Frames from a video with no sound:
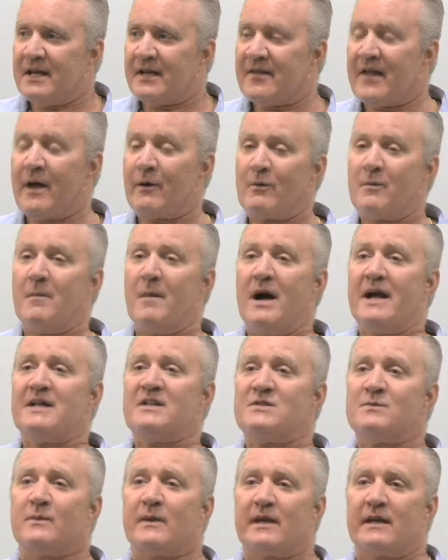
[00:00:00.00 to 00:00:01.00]
And that
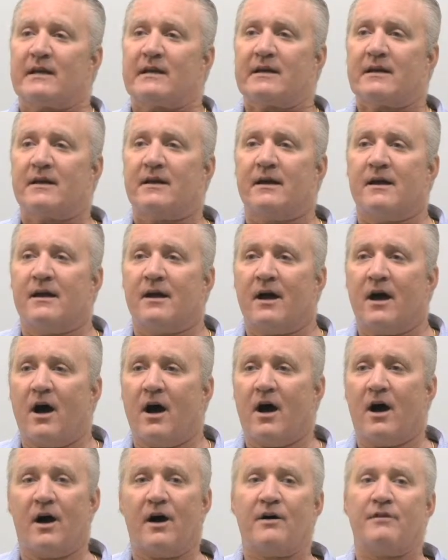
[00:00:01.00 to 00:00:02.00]
reminds me
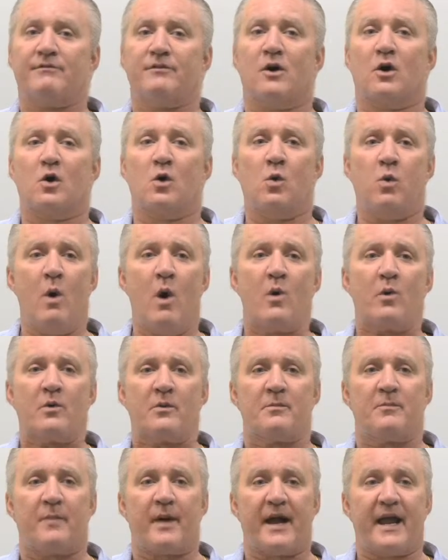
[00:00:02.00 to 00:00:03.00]
of a
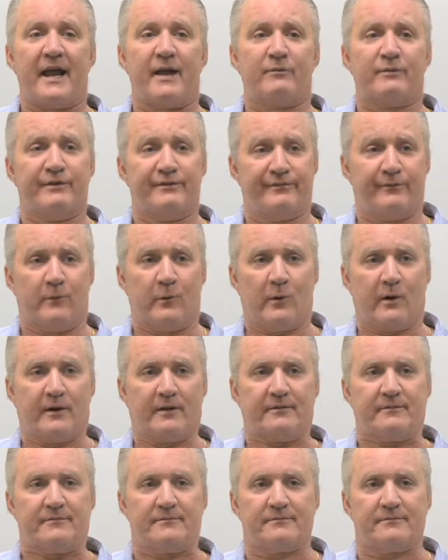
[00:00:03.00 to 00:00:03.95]
quote by Henry Ford.